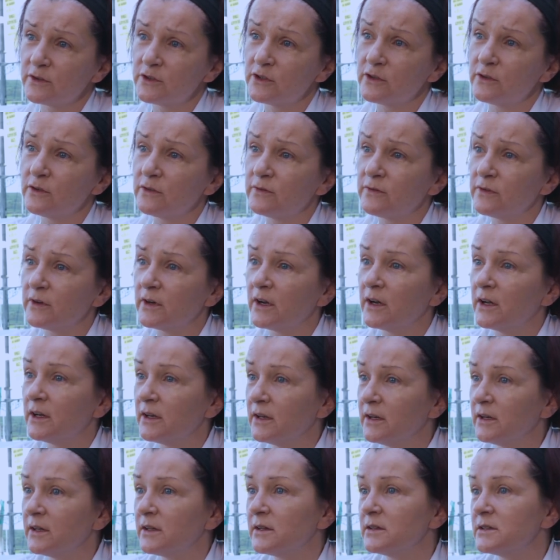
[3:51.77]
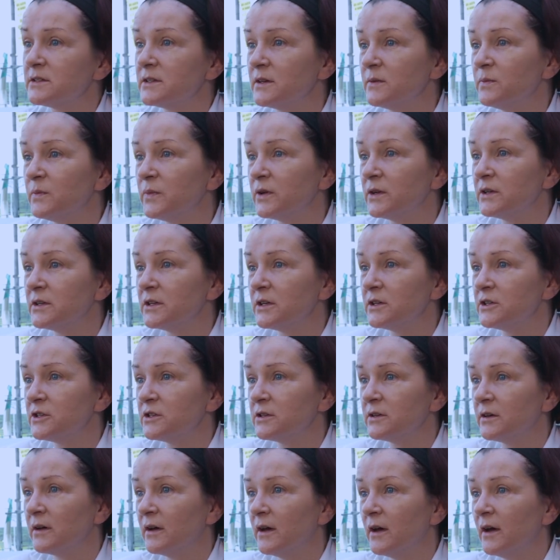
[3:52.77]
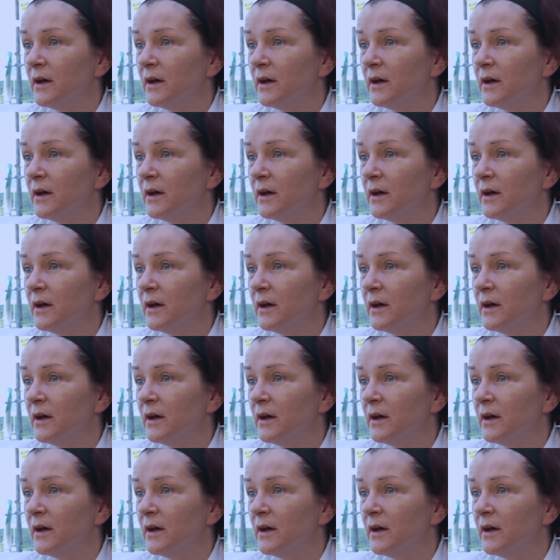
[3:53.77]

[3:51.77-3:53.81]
do you know, for a little simple dish